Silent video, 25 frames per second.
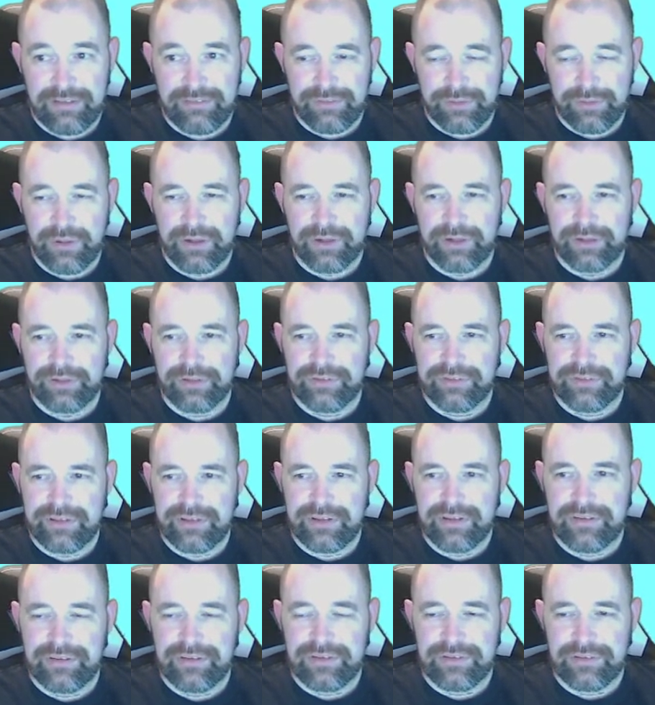If you are going to
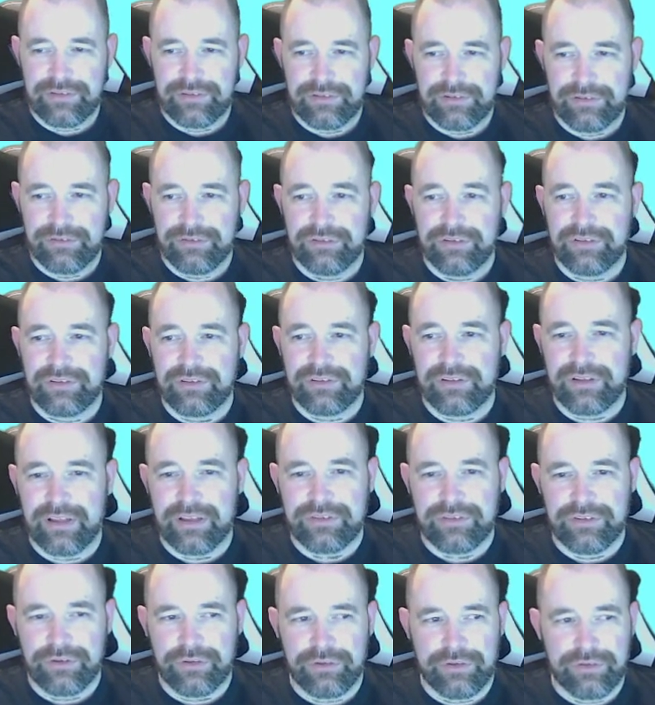sit this as a student,
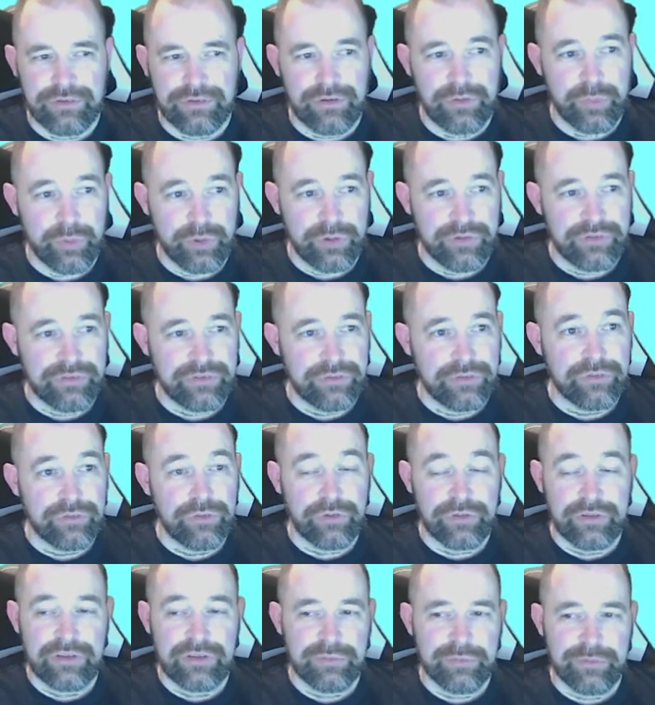unless you're the sort of person who's
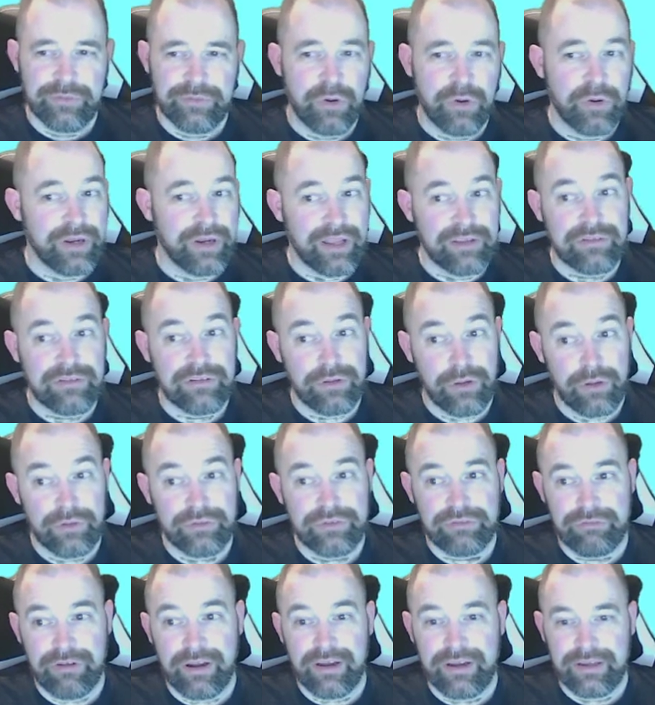done these before and gets
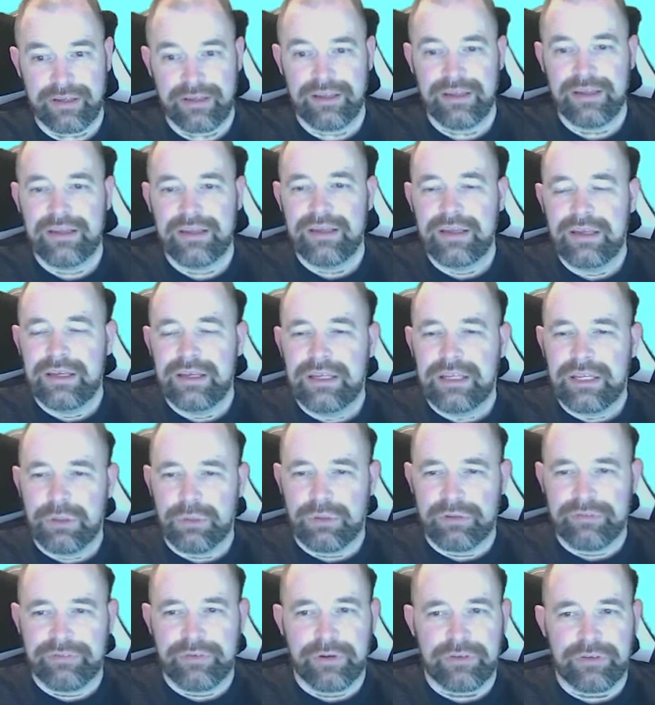lots right, you
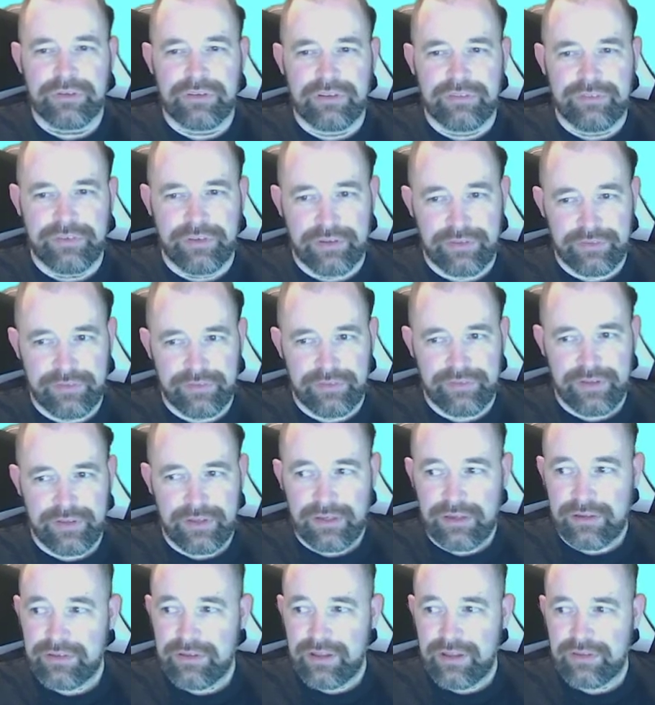want to focus on the first
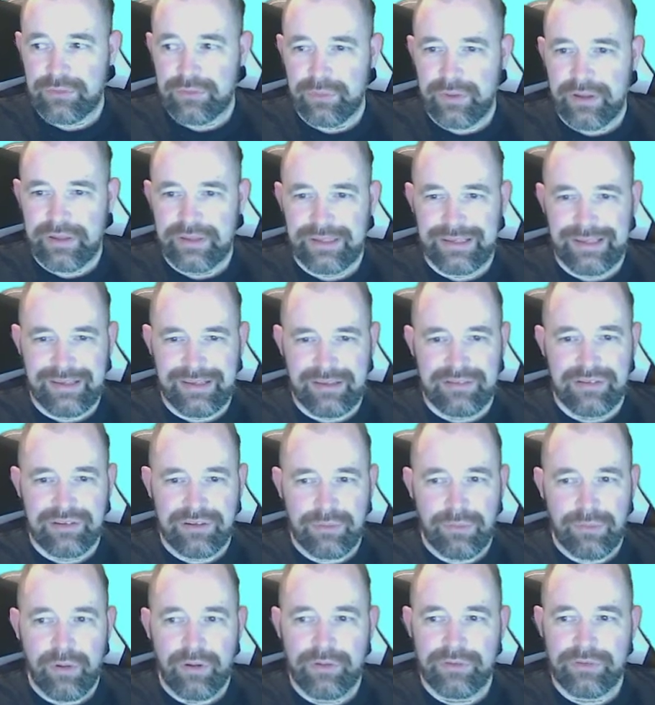15 because that's where the
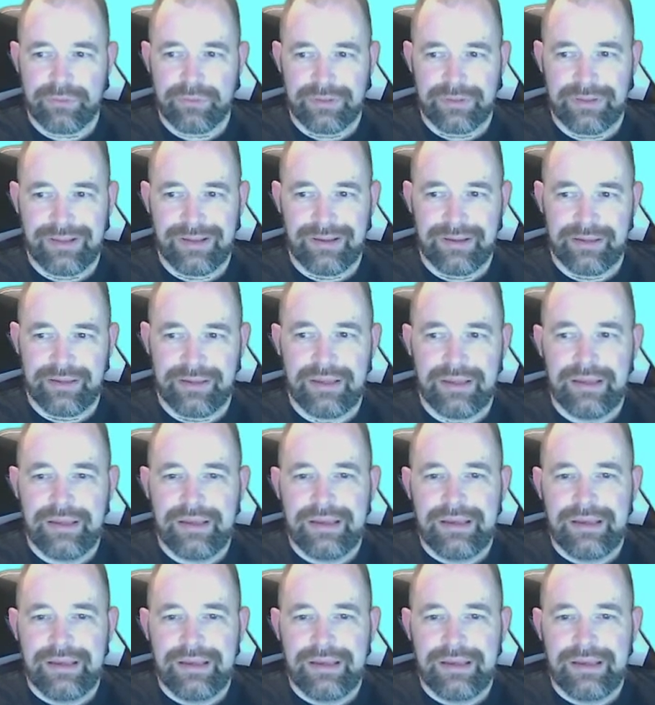easier ones will lie.